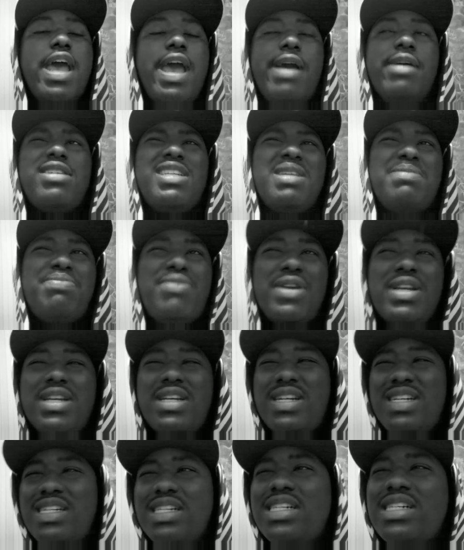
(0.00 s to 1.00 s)
It was a pretty
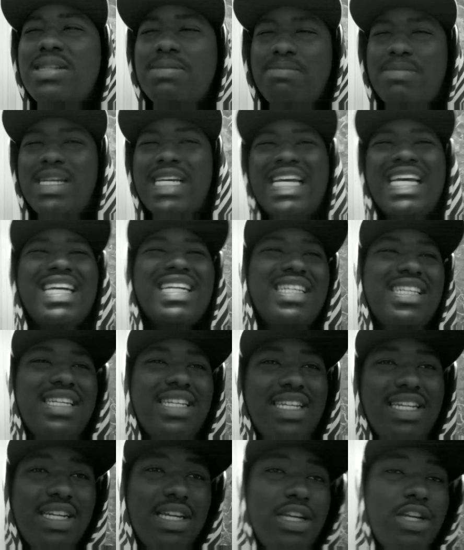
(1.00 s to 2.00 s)
good
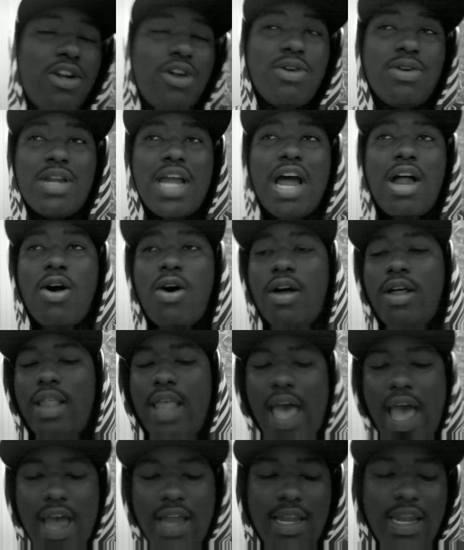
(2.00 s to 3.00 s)
match. You know, not all
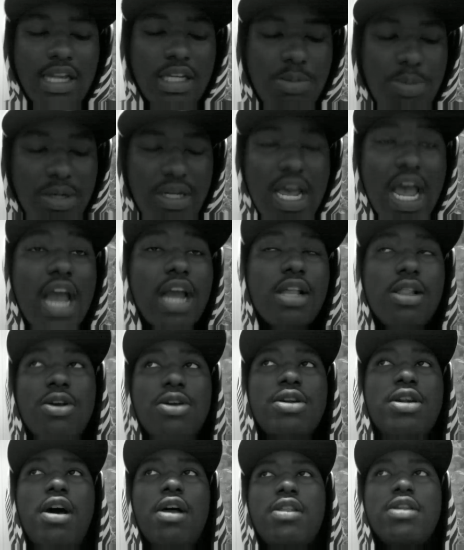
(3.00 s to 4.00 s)
that, not spectacular
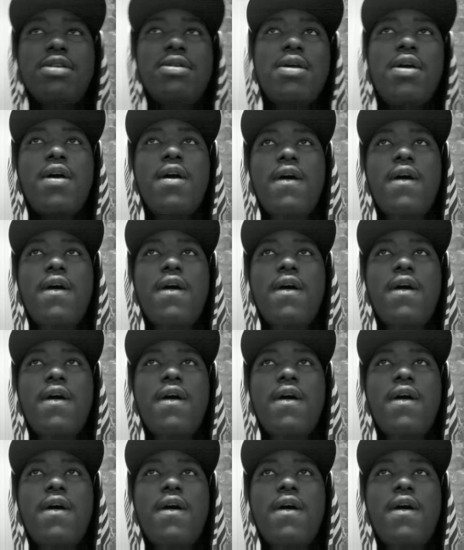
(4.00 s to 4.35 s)
or nothing.